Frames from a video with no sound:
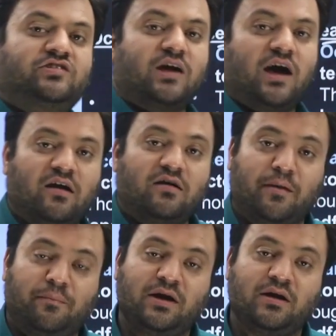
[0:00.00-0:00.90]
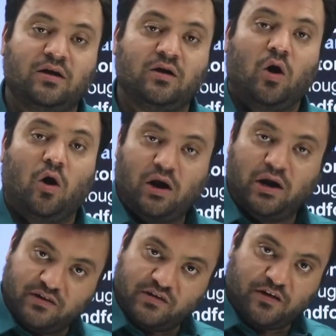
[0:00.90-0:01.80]
are appeared on
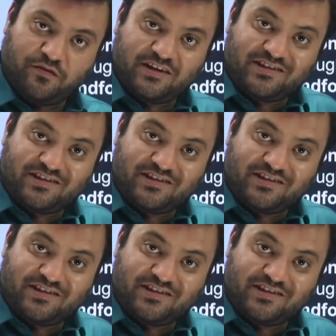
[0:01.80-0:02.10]
our surface.